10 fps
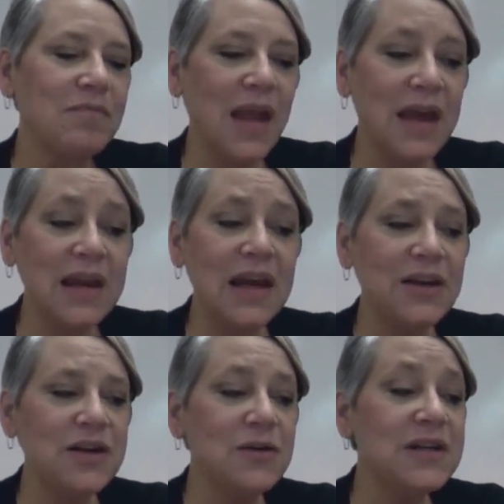And
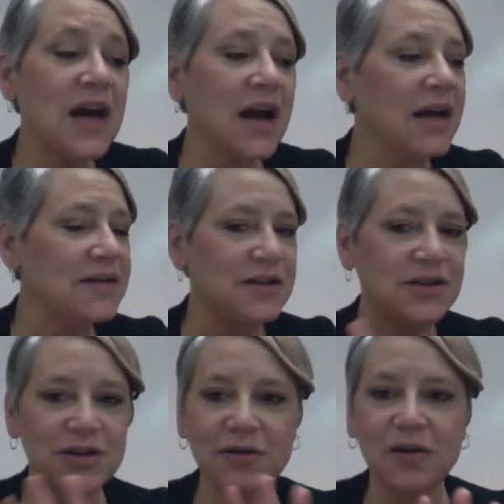again, UTI is a
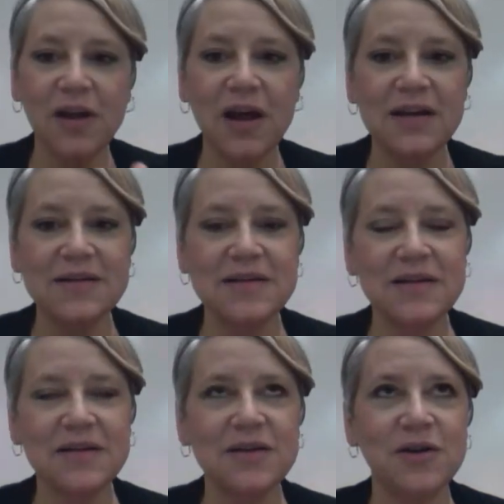generalized
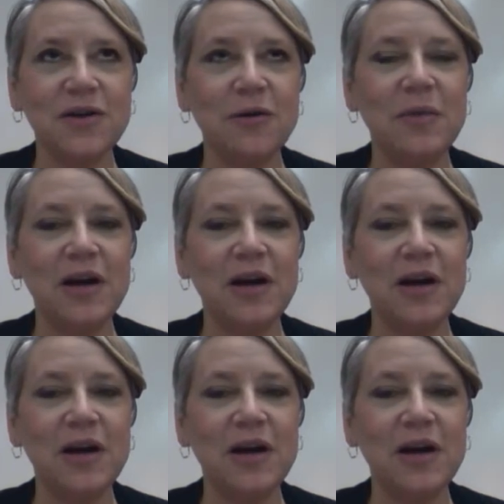term.